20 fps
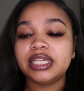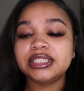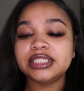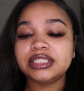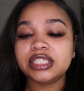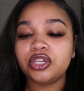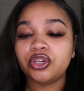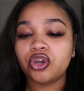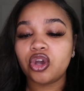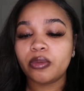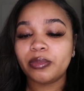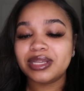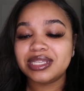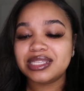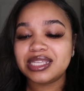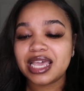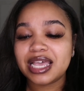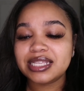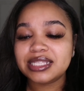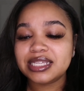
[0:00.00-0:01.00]
this is the yerba
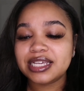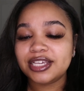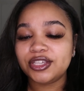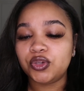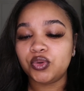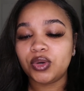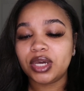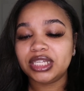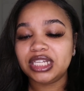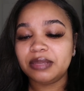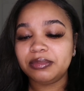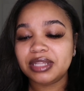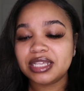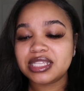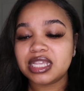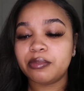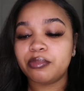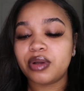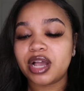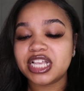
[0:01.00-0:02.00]
santa
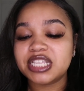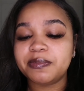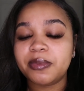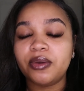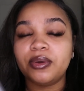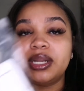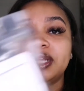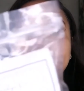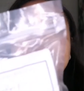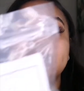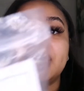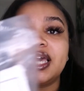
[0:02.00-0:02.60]
eucalyptus and prosperity